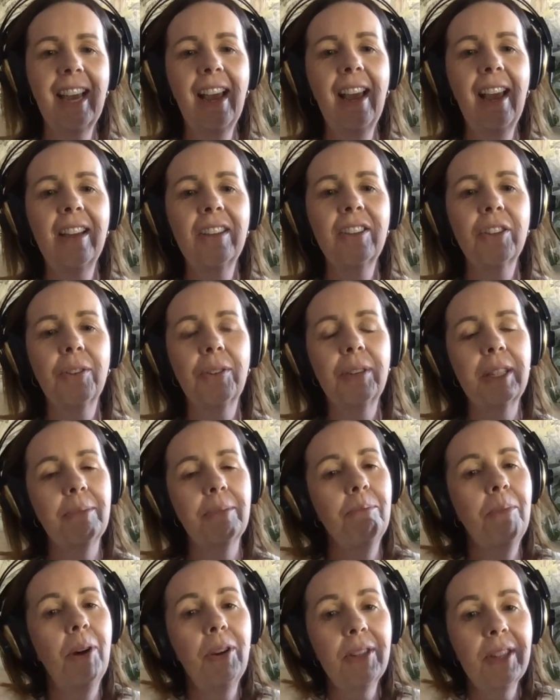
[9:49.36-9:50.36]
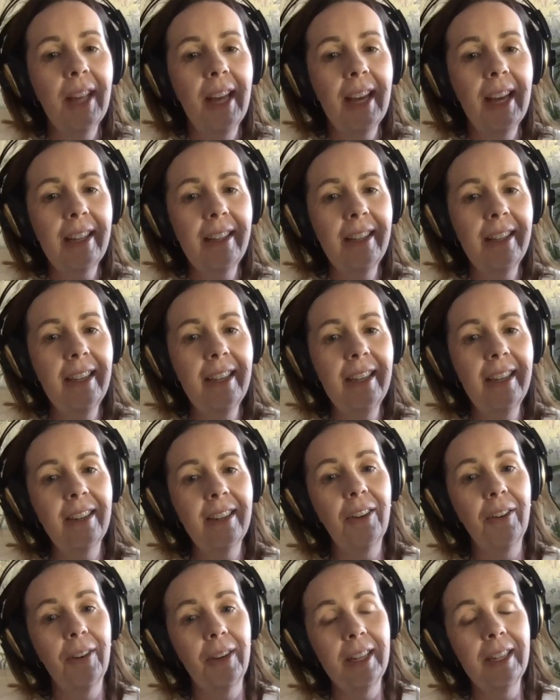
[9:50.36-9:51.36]
so it's most likely
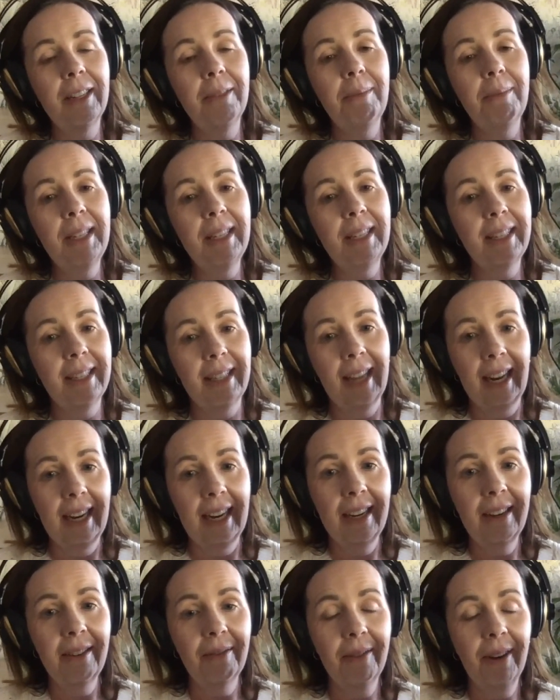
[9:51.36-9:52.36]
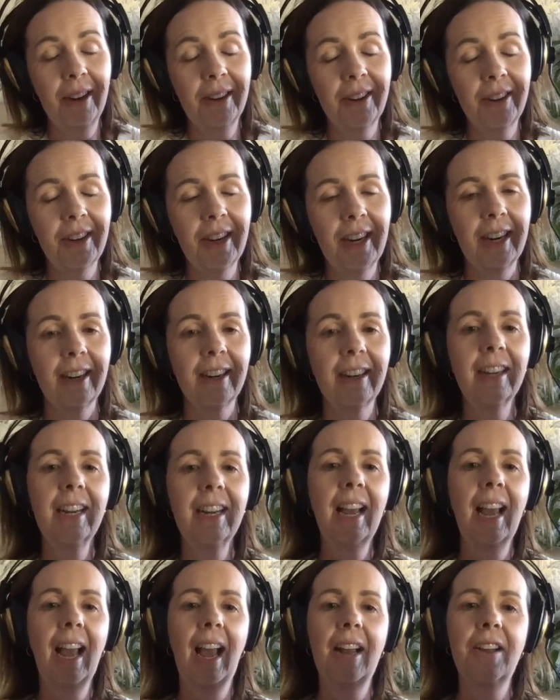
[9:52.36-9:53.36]
going to be sunny while you're here,
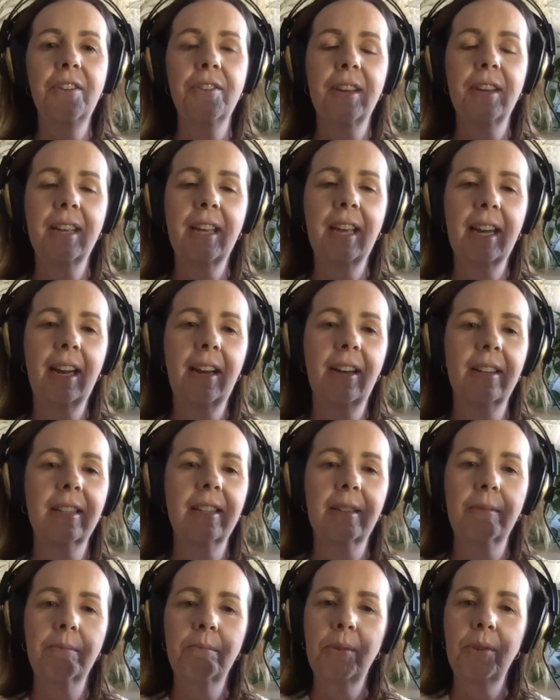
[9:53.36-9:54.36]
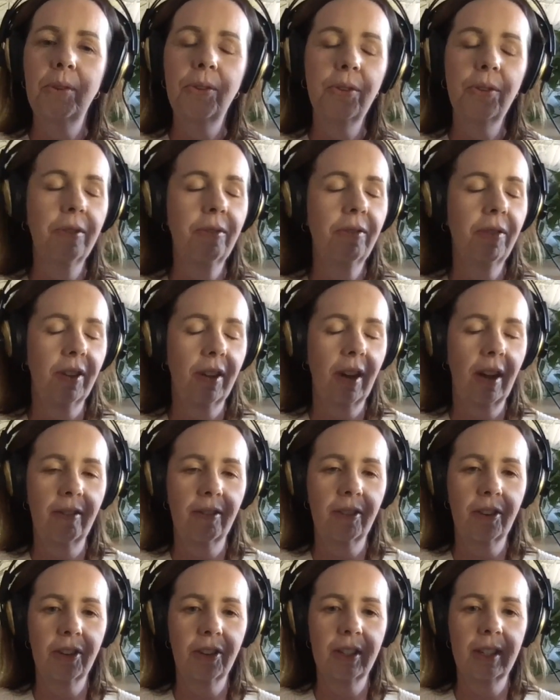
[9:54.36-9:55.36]
and you can get out on some beautiful golf
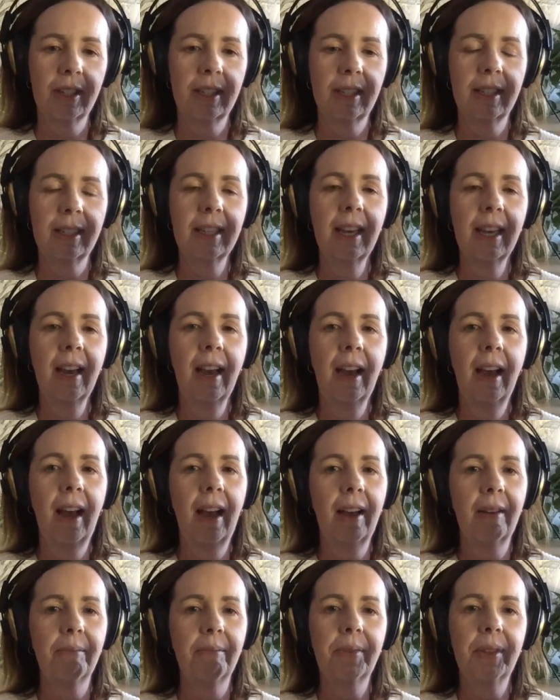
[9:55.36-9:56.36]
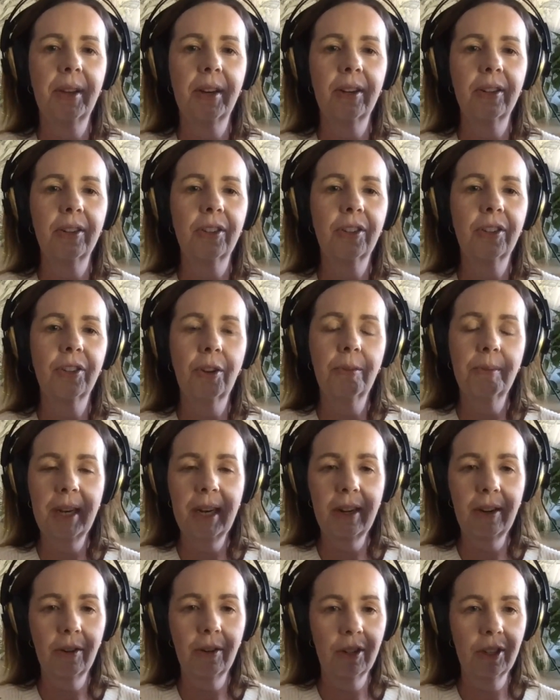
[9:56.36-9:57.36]
courses. There are so many
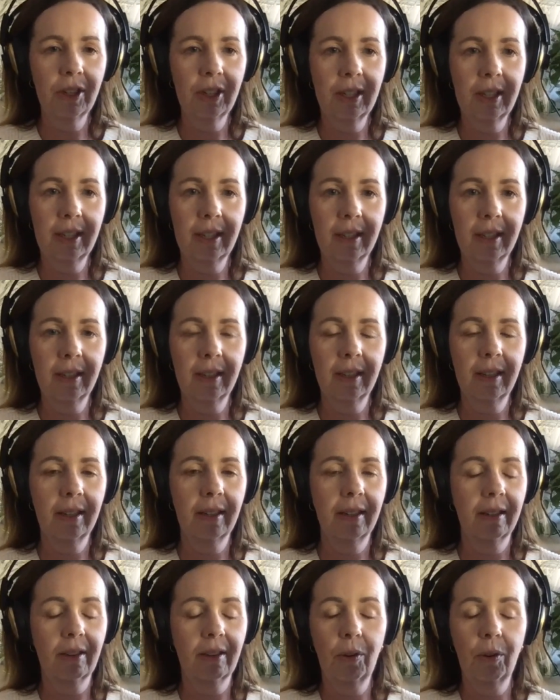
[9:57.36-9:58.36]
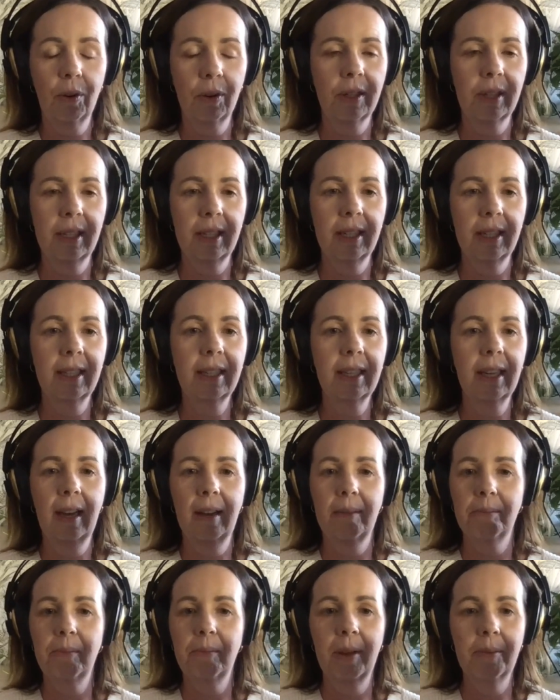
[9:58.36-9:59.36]
gorgeous courses
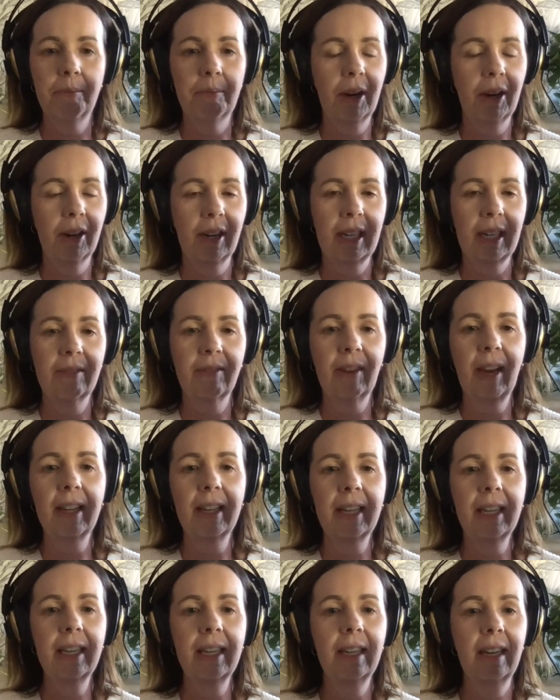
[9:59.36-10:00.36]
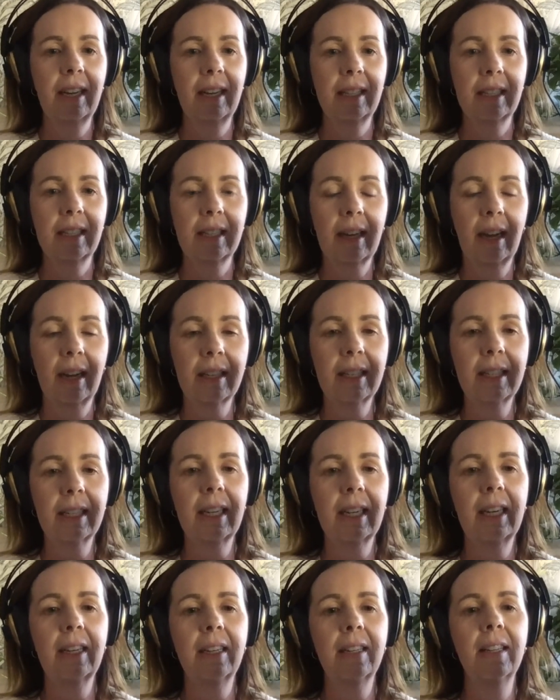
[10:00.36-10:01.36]
in Paradise Valley and
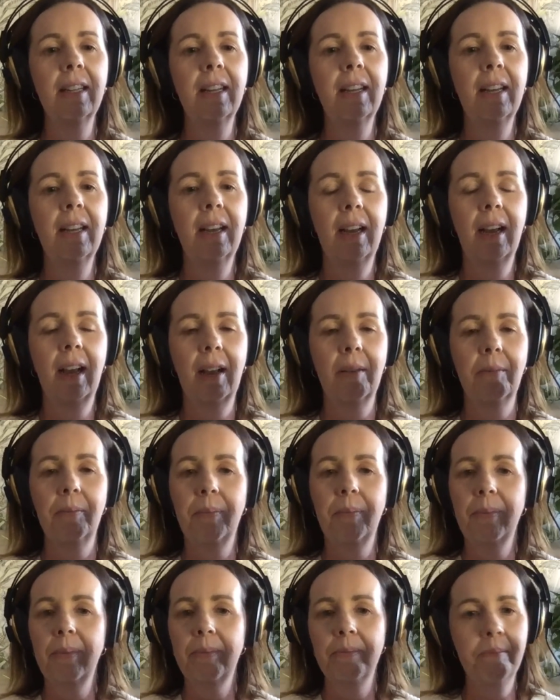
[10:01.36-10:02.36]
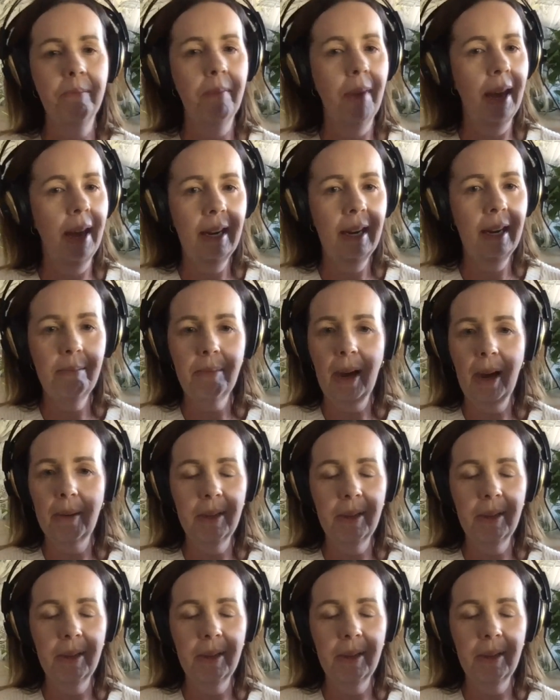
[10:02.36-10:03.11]
Scottsdale. many public